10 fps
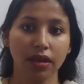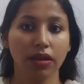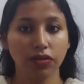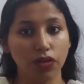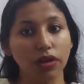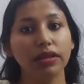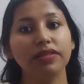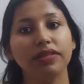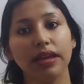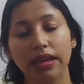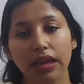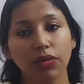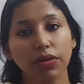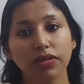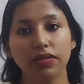Solids in
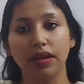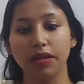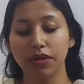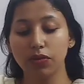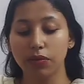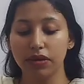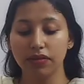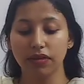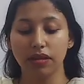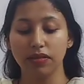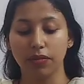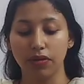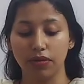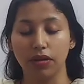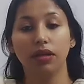liquids, that means we will discuss
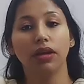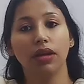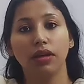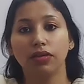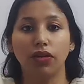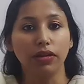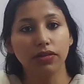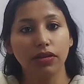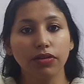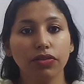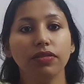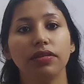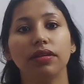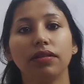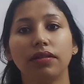about solid
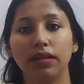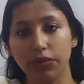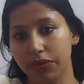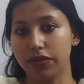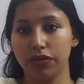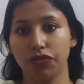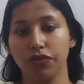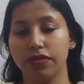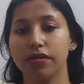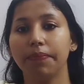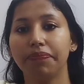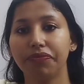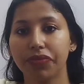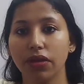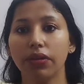solutions, liquid solutions.
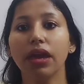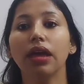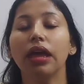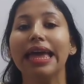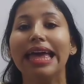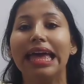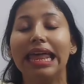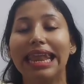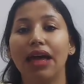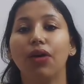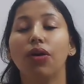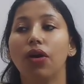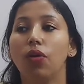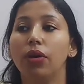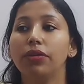Okay. Now,
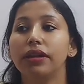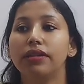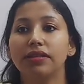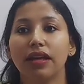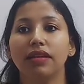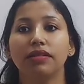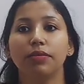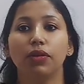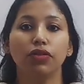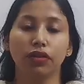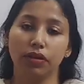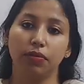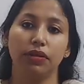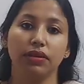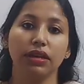when we discuss about
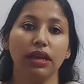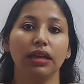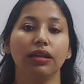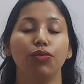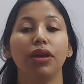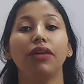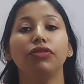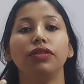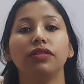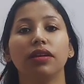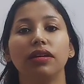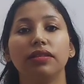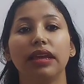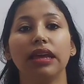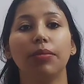solubility, we have to
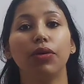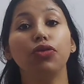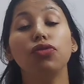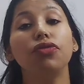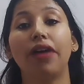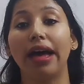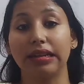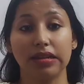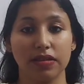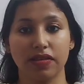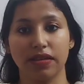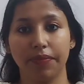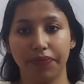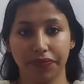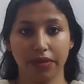think about two factors
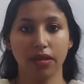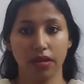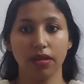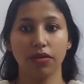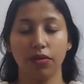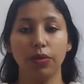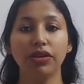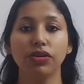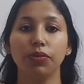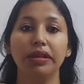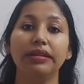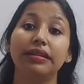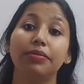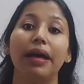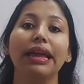which will
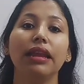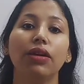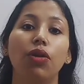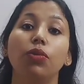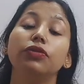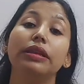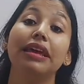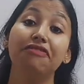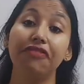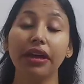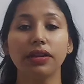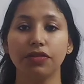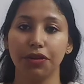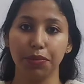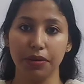determine or which will affect
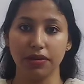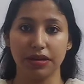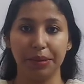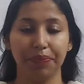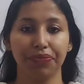solubility: